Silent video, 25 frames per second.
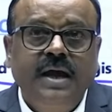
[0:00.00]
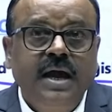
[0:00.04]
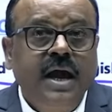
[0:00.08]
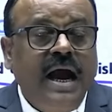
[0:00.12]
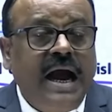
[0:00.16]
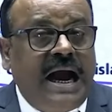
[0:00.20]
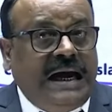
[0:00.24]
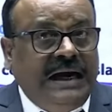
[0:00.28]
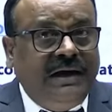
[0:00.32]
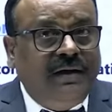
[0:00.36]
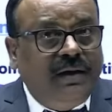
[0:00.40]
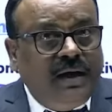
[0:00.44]

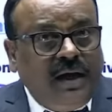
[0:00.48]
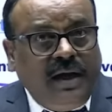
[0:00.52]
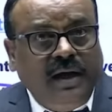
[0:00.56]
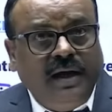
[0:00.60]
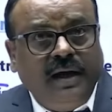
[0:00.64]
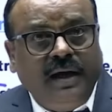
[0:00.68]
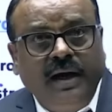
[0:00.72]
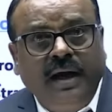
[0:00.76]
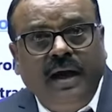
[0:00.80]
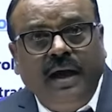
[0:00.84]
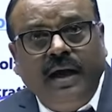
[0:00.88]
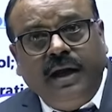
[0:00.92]
And
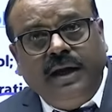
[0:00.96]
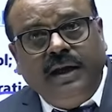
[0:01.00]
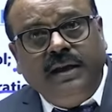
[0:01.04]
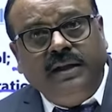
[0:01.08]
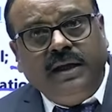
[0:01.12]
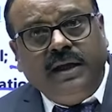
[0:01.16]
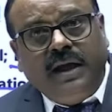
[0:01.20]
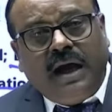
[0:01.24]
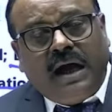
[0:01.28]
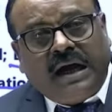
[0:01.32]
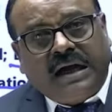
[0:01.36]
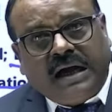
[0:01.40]
here in
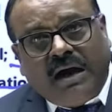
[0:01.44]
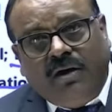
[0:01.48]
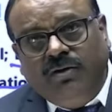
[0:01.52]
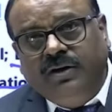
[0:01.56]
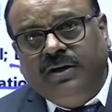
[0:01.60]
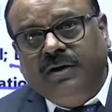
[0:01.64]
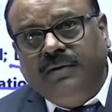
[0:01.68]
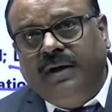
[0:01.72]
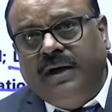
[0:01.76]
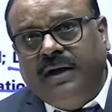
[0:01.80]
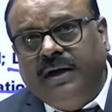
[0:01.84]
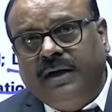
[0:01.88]
the
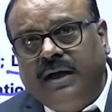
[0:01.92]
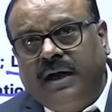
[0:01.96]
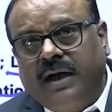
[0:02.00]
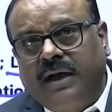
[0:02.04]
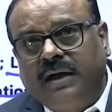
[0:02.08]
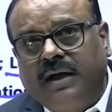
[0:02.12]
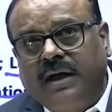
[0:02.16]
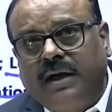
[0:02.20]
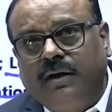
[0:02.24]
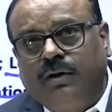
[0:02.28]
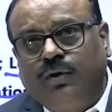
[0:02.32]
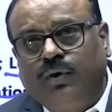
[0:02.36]
accountability and
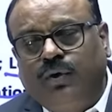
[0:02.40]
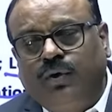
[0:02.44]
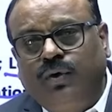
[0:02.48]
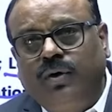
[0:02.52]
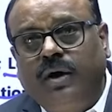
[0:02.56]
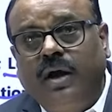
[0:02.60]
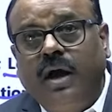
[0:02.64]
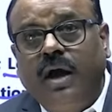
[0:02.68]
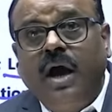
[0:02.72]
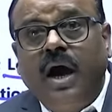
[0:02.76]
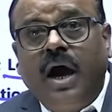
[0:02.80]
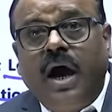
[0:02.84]
control,
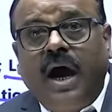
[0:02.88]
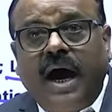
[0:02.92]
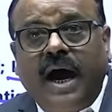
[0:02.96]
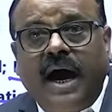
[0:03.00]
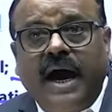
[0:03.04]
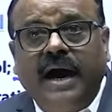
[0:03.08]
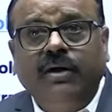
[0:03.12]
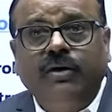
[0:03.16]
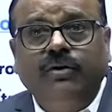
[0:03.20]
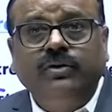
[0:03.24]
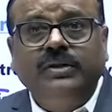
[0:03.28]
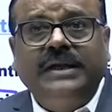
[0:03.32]

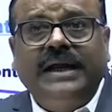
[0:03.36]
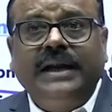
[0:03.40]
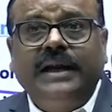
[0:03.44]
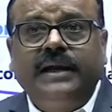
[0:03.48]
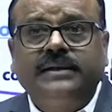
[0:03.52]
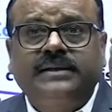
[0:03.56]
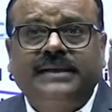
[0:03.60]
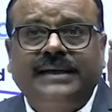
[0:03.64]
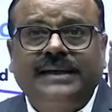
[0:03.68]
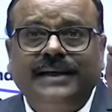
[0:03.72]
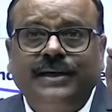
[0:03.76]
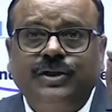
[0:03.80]
how the
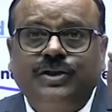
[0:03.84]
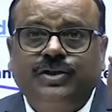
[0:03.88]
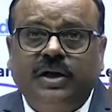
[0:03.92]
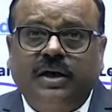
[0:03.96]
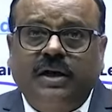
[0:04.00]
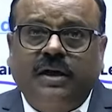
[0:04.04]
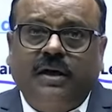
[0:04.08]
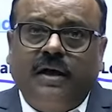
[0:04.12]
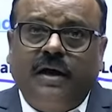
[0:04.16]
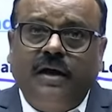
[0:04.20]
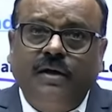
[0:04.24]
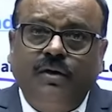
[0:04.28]
legislature
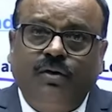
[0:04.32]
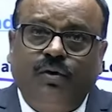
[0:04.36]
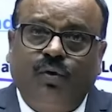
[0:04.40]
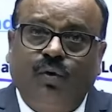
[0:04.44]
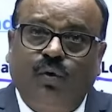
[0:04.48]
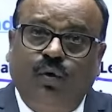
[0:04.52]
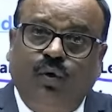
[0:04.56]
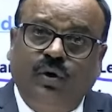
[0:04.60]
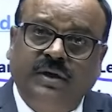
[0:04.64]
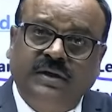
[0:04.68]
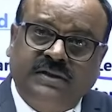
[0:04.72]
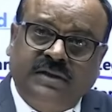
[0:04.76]

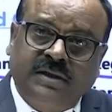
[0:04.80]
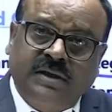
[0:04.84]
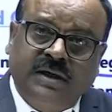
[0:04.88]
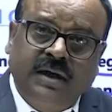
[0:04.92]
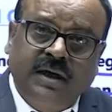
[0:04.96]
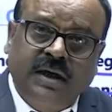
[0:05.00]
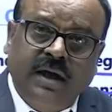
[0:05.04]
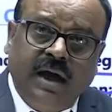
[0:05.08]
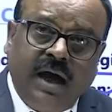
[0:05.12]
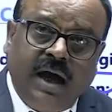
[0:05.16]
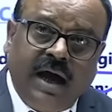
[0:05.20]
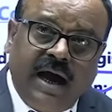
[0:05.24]
controls
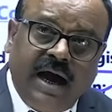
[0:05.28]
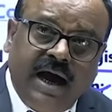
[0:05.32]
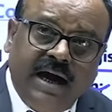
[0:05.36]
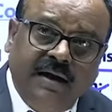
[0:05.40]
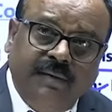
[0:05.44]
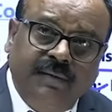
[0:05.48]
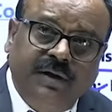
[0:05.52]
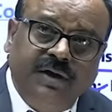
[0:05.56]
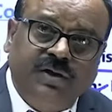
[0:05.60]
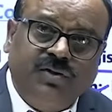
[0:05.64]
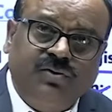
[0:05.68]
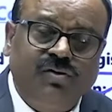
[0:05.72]

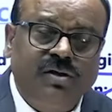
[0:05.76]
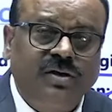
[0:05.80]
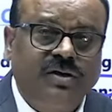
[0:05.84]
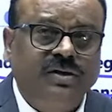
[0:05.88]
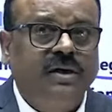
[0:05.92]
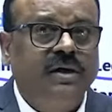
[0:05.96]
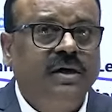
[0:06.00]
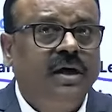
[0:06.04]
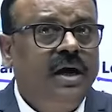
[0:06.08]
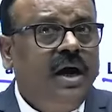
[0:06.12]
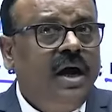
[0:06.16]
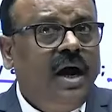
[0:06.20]

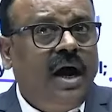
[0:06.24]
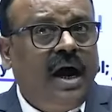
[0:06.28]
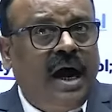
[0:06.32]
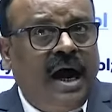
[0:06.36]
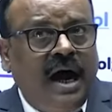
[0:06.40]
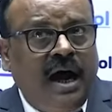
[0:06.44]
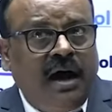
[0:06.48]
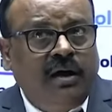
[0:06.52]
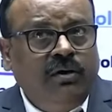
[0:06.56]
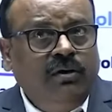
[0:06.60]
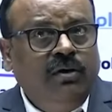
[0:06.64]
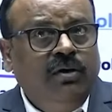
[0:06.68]
administration,
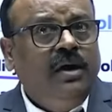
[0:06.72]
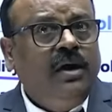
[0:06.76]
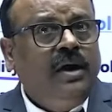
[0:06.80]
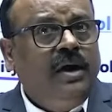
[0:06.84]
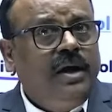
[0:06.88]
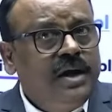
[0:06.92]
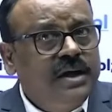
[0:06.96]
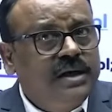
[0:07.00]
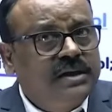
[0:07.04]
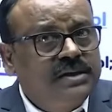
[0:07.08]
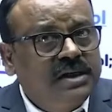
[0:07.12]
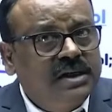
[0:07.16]
how
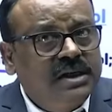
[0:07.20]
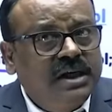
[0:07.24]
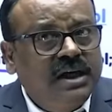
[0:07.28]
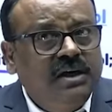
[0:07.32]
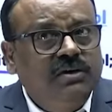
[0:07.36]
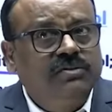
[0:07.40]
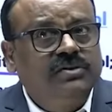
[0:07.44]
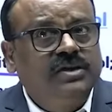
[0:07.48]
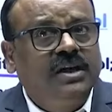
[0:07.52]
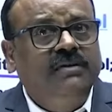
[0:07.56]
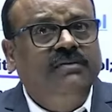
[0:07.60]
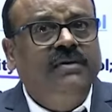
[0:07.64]

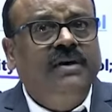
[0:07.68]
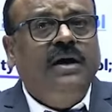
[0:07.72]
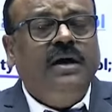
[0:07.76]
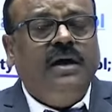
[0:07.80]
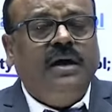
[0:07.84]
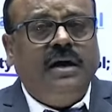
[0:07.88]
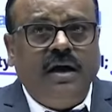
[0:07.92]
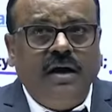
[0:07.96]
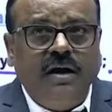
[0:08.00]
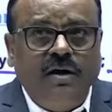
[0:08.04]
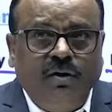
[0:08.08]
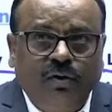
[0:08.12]
executive
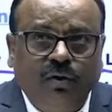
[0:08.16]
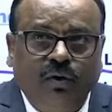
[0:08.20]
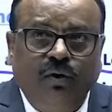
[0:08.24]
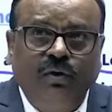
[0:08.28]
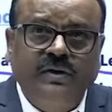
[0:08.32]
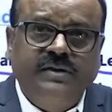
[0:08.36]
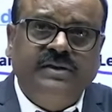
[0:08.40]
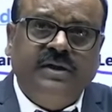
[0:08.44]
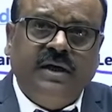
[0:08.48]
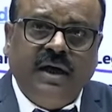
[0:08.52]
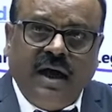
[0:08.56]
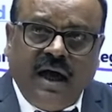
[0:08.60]

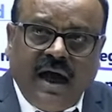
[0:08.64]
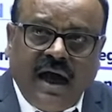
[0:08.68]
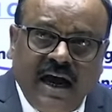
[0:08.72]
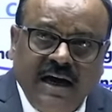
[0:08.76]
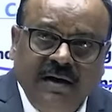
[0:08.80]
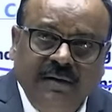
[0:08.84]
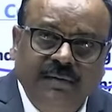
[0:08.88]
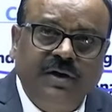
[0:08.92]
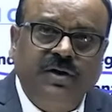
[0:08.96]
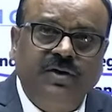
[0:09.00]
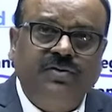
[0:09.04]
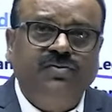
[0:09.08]
controls
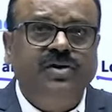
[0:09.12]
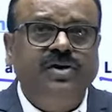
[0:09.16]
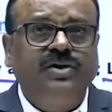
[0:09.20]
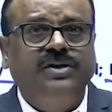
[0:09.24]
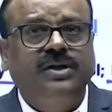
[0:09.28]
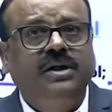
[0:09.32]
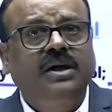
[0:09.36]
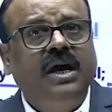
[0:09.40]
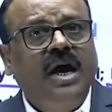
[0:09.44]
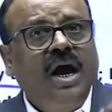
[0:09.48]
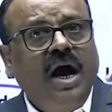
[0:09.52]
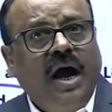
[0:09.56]

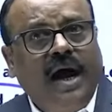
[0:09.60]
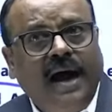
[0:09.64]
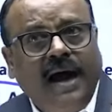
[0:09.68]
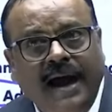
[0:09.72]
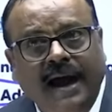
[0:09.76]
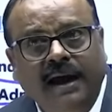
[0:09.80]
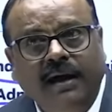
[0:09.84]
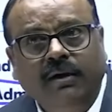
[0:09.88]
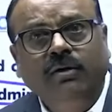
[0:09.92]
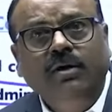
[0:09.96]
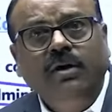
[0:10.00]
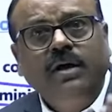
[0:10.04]
administration,
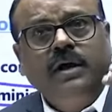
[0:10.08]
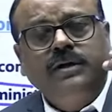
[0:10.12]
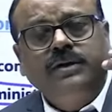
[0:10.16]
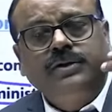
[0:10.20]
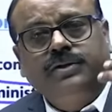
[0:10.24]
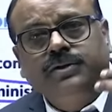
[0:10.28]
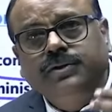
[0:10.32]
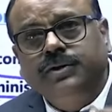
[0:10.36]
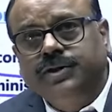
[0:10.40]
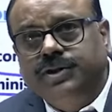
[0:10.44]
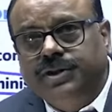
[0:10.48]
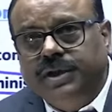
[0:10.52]
how
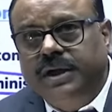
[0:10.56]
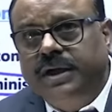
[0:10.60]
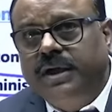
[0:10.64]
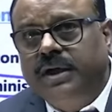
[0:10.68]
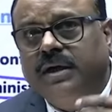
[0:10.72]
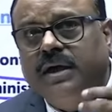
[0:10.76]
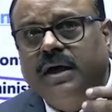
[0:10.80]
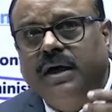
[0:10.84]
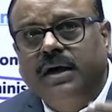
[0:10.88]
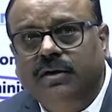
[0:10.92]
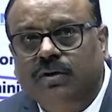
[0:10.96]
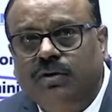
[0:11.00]
judiciary
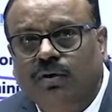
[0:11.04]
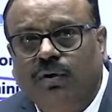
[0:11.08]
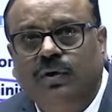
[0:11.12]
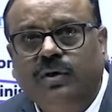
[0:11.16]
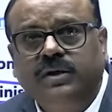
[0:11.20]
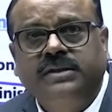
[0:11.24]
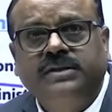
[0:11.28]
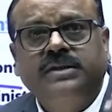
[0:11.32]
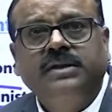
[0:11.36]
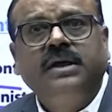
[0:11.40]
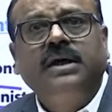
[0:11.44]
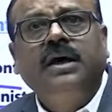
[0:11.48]

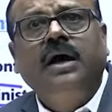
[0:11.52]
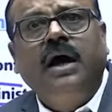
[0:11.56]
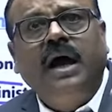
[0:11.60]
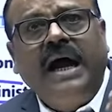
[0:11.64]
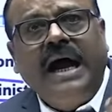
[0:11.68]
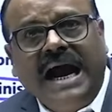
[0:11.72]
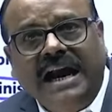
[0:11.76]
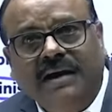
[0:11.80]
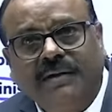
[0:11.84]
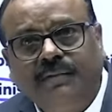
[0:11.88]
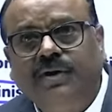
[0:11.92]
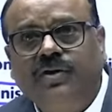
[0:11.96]
controls
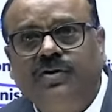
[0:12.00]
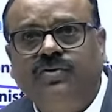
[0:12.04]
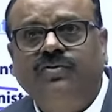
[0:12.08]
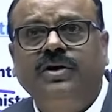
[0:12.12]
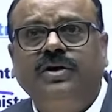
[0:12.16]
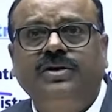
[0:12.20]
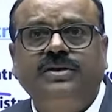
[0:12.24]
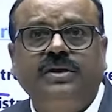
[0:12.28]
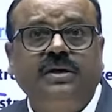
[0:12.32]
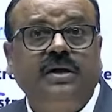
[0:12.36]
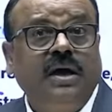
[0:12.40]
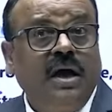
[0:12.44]

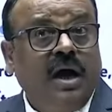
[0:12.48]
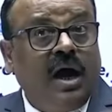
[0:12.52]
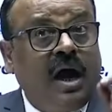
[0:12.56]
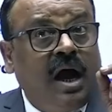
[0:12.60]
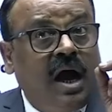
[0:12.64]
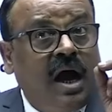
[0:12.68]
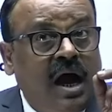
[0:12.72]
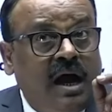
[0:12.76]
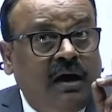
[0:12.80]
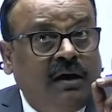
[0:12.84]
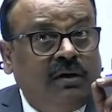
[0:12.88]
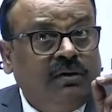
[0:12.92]
administration,
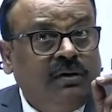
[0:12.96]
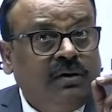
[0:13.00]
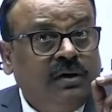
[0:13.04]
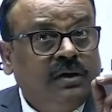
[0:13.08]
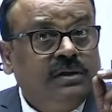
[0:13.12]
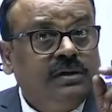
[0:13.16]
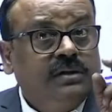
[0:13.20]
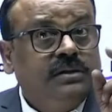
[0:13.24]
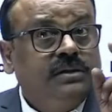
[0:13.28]
how